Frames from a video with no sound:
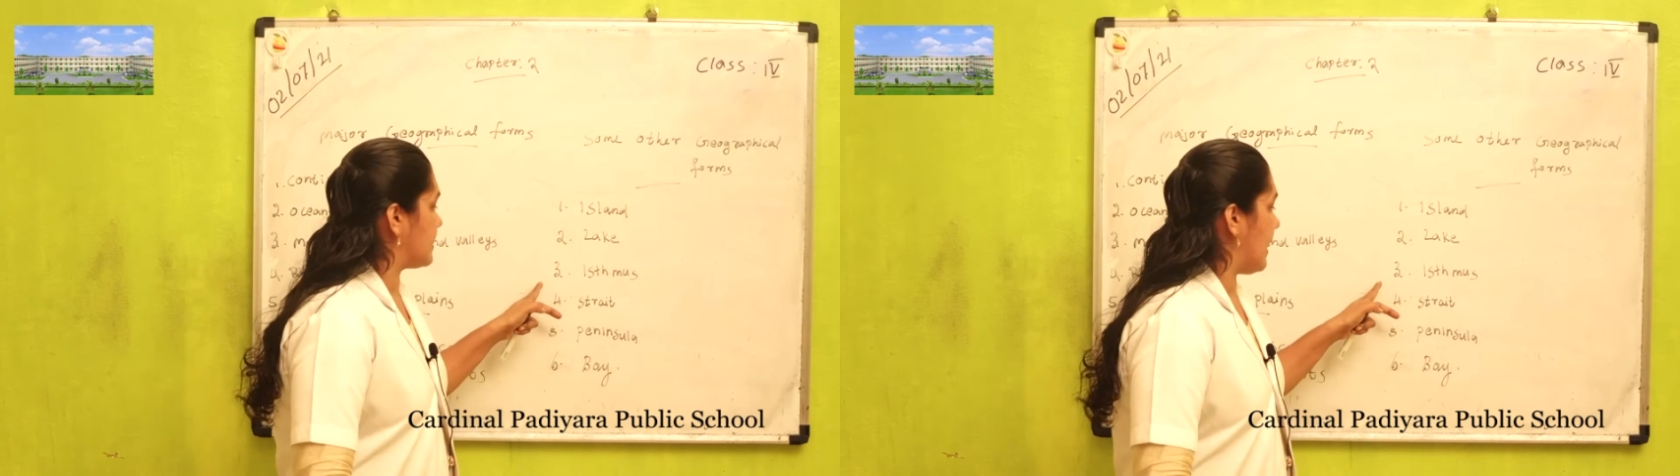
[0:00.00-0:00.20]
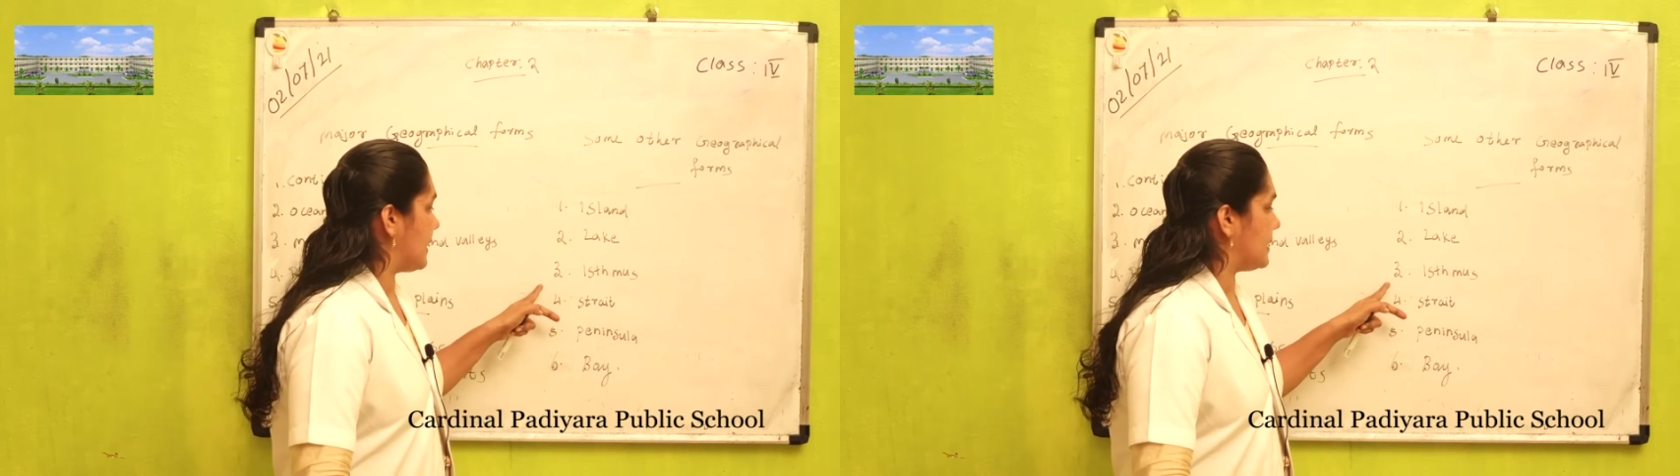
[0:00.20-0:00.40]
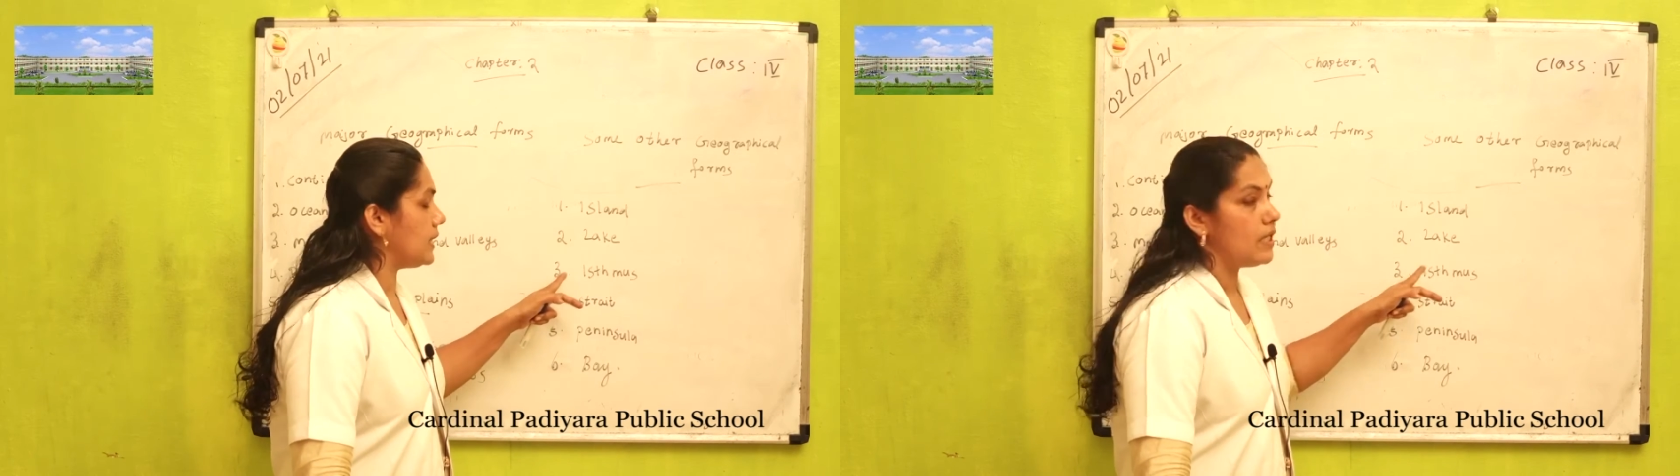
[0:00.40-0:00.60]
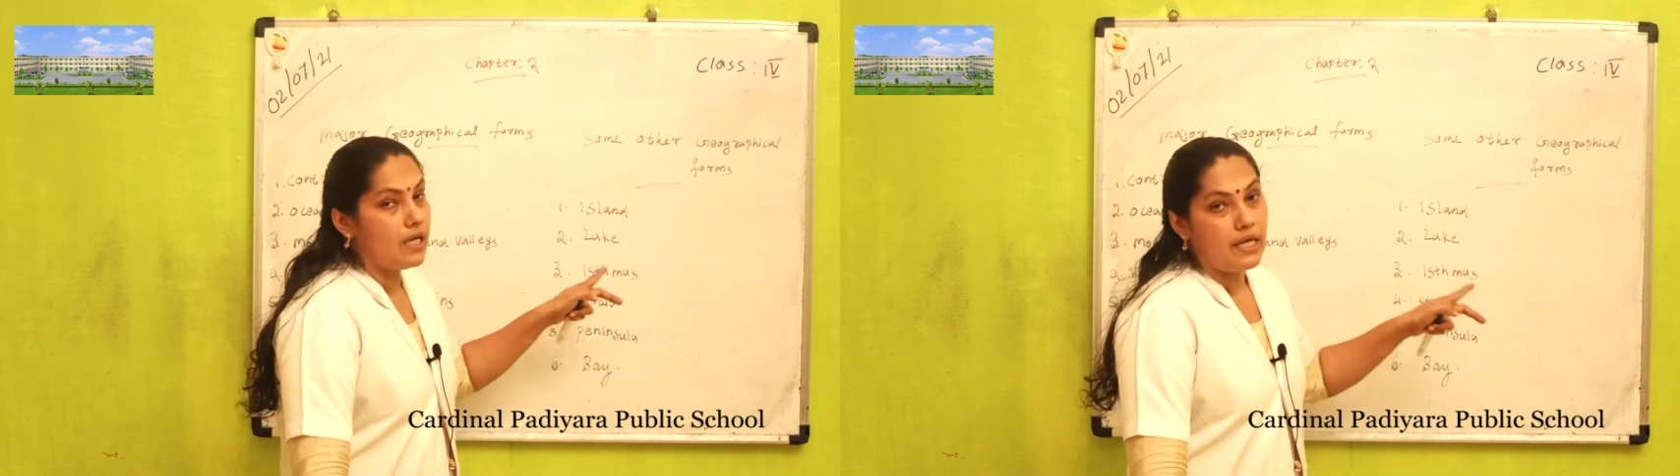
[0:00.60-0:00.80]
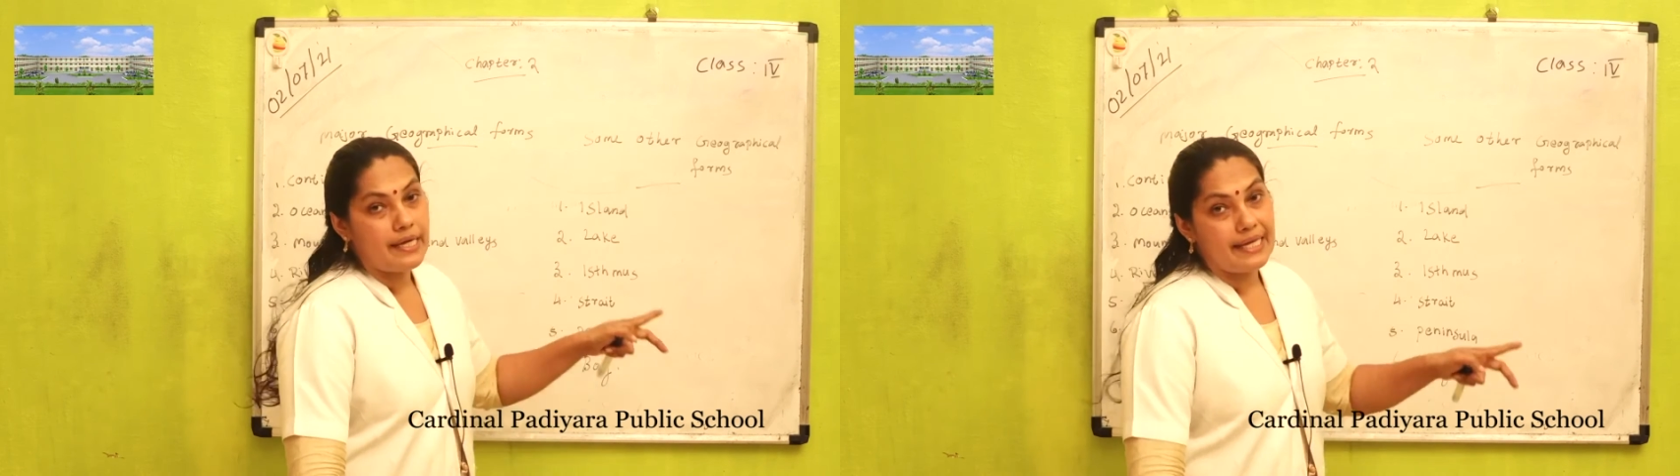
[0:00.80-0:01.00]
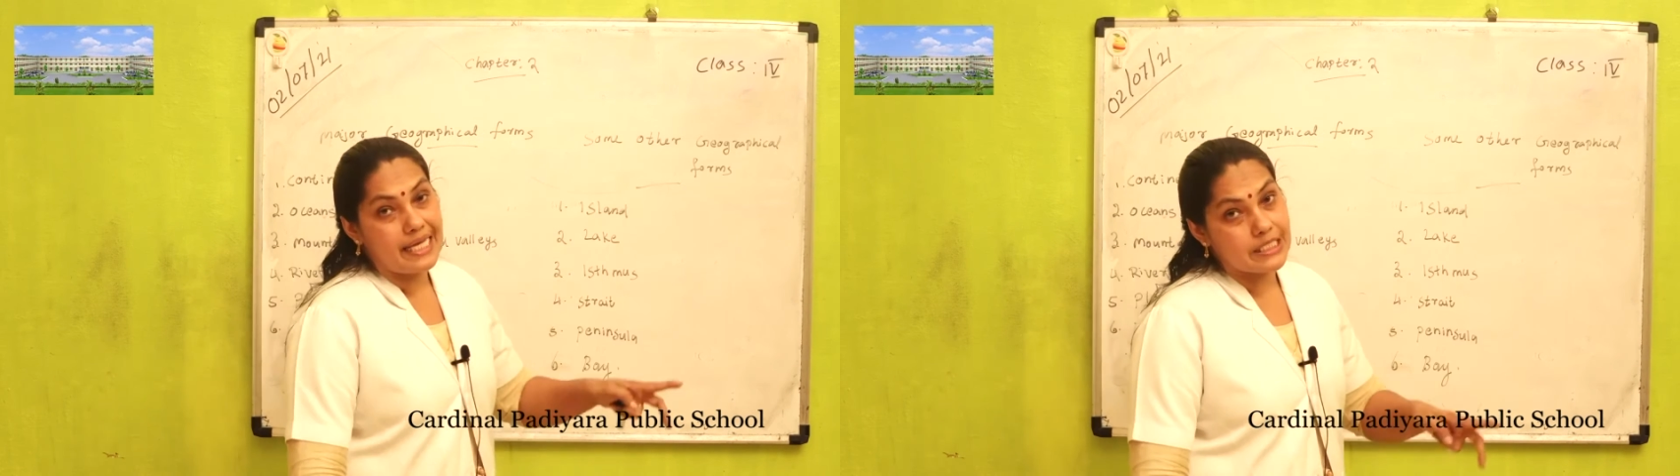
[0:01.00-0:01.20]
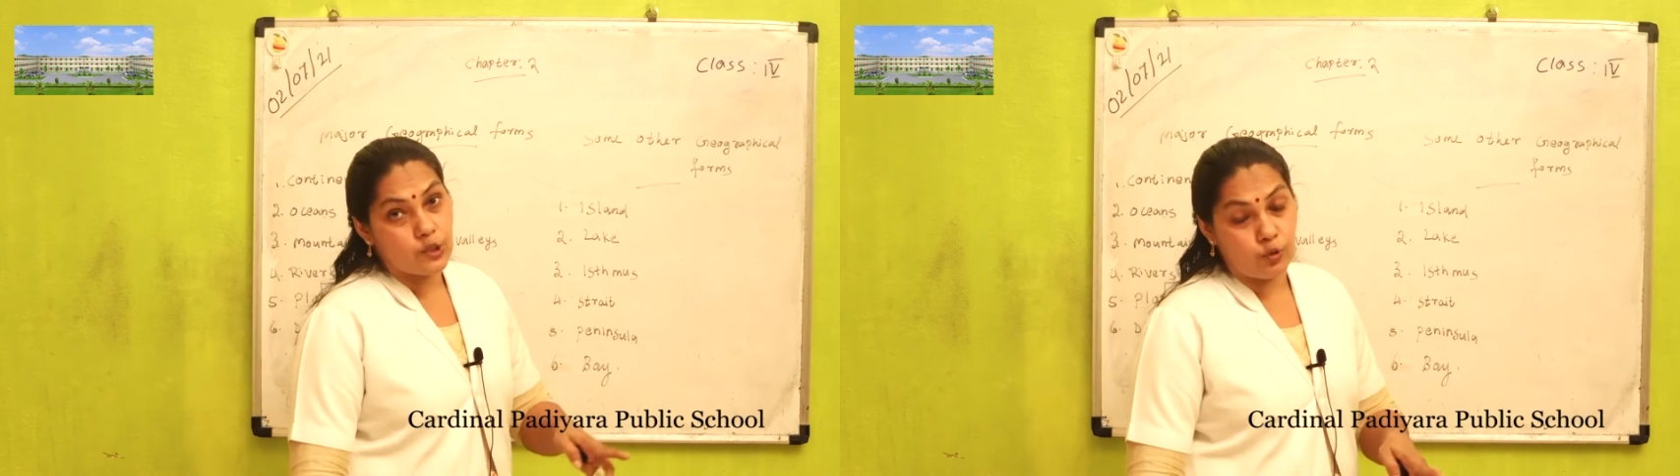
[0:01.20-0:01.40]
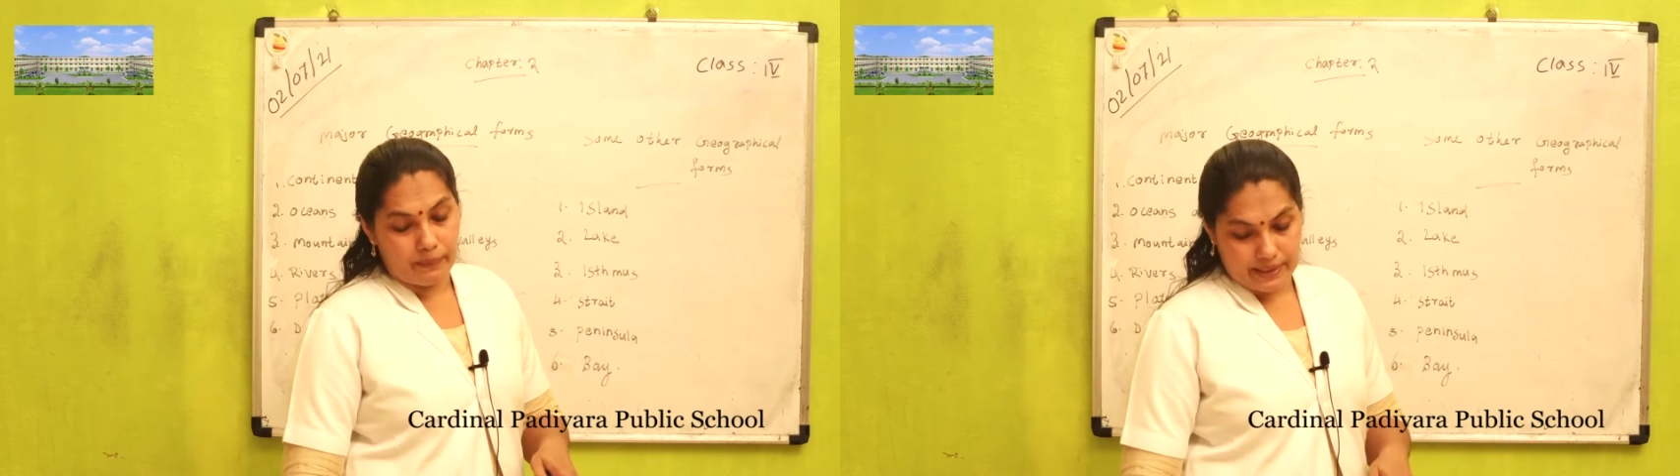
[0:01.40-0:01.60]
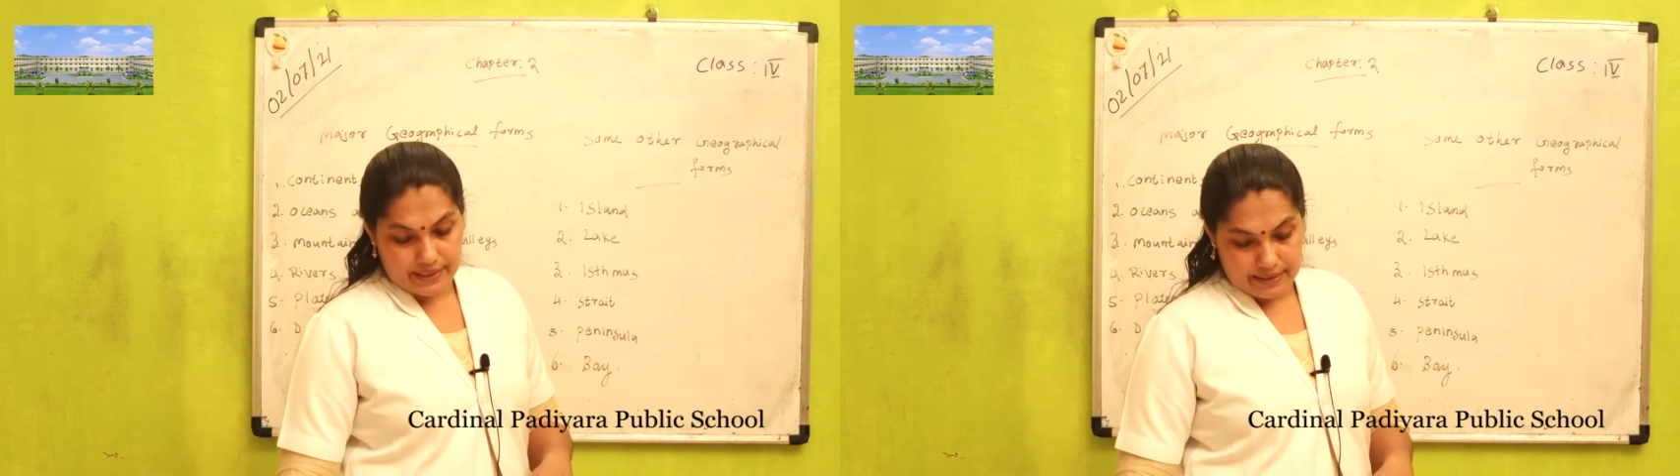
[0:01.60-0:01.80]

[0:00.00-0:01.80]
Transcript: that isthmus.